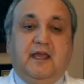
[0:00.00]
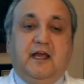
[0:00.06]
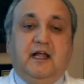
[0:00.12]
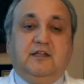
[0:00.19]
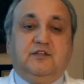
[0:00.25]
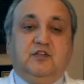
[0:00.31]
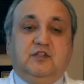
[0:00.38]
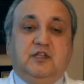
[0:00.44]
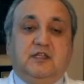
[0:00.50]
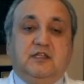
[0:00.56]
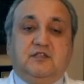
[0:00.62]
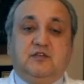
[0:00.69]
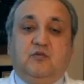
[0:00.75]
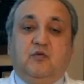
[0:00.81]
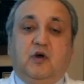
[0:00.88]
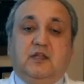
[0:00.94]
Health
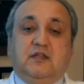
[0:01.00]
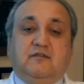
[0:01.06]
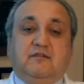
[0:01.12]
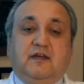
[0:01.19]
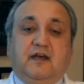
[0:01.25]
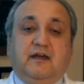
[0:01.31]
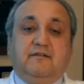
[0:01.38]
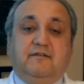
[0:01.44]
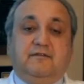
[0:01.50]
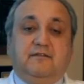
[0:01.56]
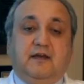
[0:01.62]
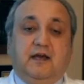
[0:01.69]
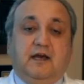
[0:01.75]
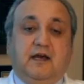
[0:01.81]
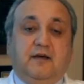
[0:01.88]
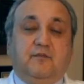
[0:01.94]
utilities and quality of life
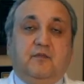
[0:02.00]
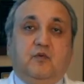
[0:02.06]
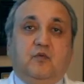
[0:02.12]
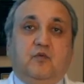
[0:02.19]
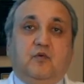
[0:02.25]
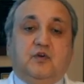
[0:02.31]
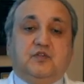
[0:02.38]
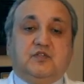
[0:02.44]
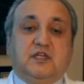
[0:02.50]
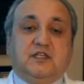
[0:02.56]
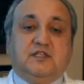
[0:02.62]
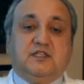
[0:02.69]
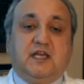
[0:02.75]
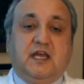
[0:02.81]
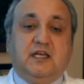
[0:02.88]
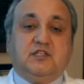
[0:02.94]
was
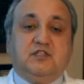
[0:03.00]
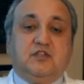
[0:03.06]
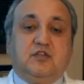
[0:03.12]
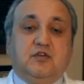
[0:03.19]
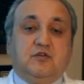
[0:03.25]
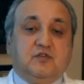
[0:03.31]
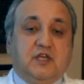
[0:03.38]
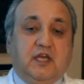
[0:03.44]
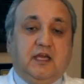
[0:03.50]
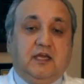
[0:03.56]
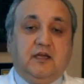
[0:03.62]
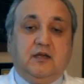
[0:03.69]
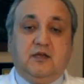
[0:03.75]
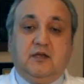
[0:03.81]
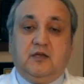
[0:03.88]
assessed using